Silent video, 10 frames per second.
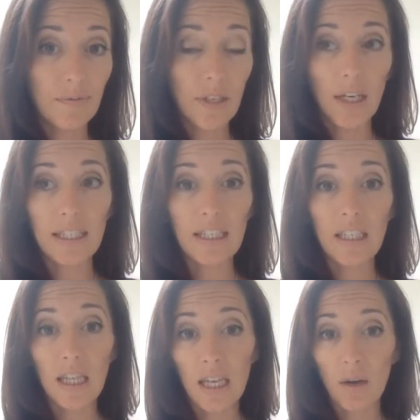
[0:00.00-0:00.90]
that I
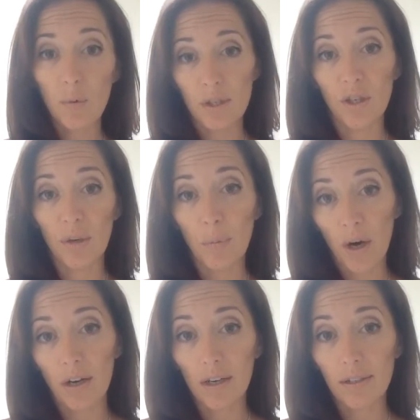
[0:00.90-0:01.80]
didn't think was a good
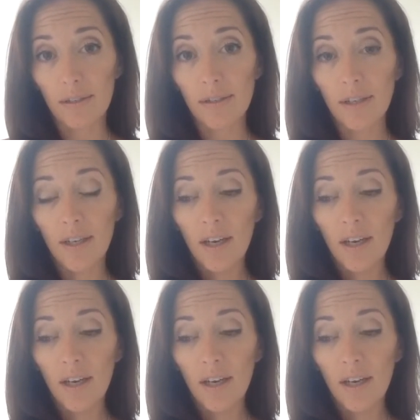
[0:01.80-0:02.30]
product.